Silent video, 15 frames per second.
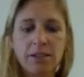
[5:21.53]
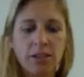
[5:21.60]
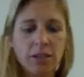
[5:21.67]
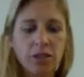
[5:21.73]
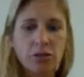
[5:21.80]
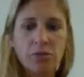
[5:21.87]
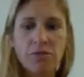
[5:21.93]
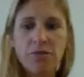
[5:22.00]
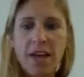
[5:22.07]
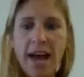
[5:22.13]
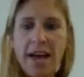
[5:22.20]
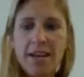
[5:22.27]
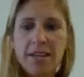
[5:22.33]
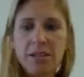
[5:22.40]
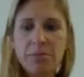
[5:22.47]
So
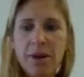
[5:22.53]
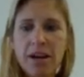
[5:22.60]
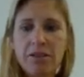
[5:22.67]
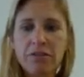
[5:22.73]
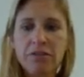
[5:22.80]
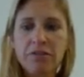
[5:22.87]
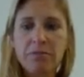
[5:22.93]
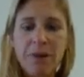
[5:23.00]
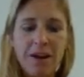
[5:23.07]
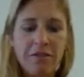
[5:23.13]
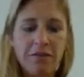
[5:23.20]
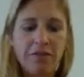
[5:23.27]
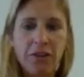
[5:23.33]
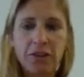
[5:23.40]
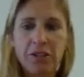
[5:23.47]
that is my
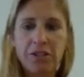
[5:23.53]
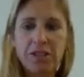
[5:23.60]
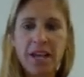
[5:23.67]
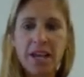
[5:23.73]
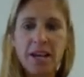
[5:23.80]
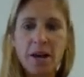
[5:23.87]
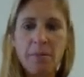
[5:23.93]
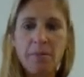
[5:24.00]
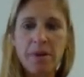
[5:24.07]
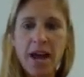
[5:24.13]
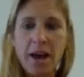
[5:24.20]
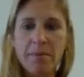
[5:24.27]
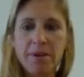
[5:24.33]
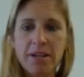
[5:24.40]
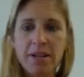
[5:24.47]
first setup.
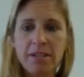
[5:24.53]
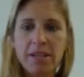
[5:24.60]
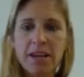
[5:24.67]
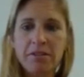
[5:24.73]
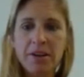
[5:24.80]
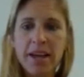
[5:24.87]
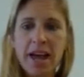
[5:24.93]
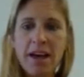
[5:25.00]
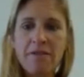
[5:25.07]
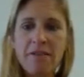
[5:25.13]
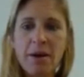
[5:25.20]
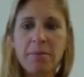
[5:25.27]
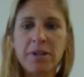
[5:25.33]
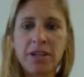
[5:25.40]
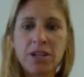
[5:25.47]
How many does Henry have? How
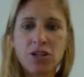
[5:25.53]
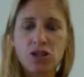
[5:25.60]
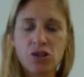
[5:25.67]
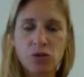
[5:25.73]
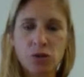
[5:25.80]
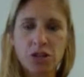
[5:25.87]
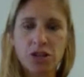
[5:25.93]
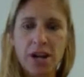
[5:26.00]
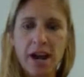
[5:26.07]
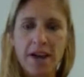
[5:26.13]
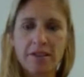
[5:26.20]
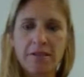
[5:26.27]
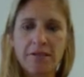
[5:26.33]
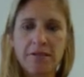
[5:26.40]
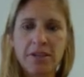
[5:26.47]
many does George
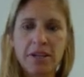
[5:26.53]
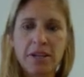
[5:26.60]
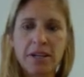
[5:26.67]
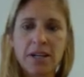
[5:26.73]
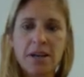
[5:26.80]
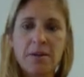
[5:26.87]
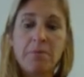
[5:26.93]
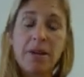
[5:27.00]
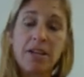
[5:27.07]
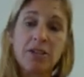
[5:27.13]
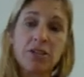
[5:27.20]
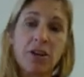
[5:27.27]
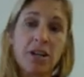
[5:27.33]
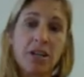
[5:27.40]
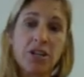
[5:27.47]
have? Based
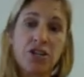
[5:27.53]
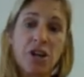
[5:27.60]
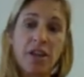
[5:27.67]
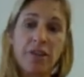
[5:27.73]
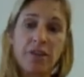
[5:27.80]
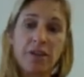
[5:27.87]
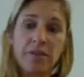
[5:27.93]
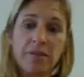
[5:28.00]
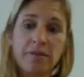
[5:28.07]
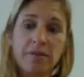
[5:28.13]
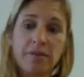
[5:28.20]
on each other.